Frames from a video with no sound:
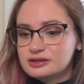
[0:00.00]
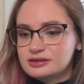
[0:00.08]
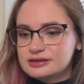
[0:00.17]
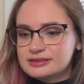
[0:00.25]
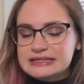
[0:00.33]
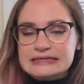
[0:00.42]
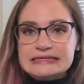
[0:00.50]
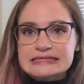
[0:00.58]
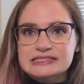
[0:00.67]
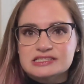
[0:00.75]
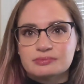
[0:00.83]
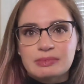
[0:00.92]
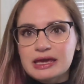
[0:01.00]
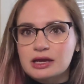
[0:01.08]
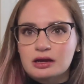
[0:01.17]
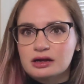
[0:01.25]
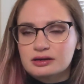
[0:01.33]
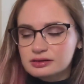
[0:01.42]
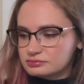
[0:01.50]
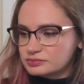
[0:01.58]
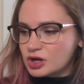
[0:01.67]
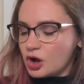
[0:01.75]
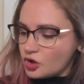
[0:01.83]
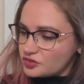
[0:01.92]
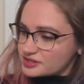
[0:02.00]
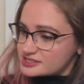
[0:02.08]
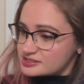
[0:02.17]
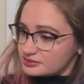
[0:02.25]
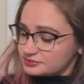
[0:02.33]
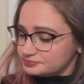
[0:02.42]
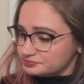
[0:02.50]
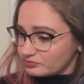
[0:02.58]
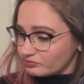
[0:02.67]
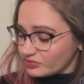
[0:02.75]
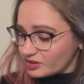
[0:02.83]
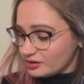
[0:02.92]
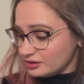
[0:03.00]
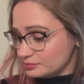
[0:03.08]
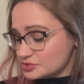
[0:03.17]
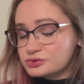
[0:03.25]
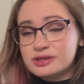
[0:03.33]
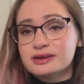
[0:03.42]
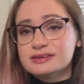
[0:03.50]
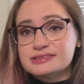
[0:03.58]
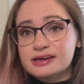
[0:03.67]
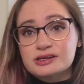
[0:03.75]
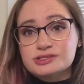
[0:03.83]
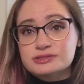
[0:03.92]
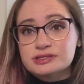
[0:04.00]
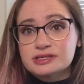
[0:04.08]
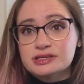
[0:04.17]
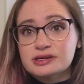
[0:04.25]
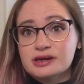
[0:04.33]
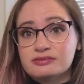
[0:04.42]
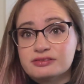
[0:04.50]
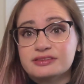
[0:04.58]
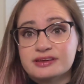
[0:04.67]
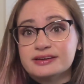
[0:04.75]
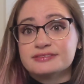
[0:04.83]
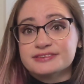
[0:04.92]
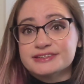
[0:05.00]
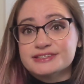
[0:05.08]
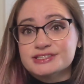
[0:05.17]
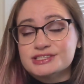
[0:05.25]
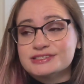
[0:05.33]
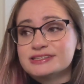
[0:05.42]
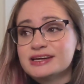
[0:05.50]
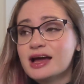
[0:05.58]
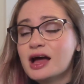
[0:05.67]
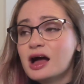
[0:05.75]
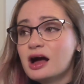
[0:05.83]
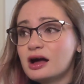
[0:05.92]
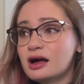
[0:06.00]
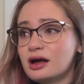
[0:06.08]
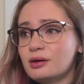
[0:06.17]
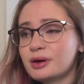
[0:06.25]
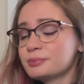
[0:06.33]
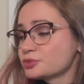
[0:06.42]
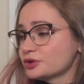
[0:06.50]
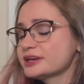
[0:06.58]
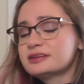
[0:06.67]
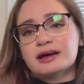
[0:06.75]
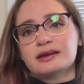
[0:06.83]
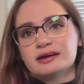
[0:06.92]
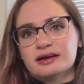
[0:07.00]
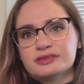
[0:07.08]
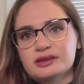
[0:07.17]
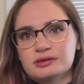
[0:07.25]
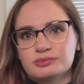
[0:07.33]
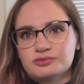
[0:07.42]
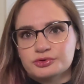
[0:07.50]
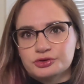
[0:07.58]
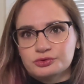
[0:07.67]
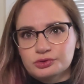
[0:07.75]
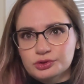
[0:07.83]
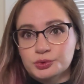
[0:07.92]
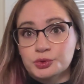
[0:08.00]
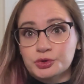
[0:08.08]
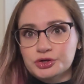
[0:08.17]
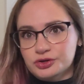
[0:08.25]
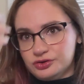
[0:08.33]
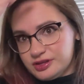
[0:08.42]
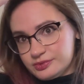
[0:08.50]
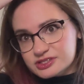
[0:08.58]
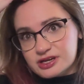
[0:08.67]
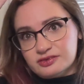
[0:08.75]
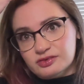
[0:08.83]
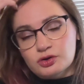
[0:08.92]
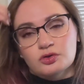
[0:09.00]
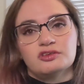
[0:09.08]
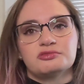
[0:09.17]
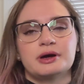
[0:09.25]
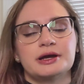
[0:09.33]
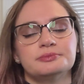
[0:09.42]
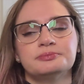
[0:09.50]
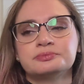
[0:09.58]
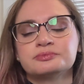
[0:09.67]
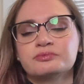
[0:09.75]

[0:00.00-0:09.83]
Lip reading: the need to make all this stuff. So that is actually everything I finished. I'm really glad I got that done before Lunar New Year. That was kind of a goal of mine.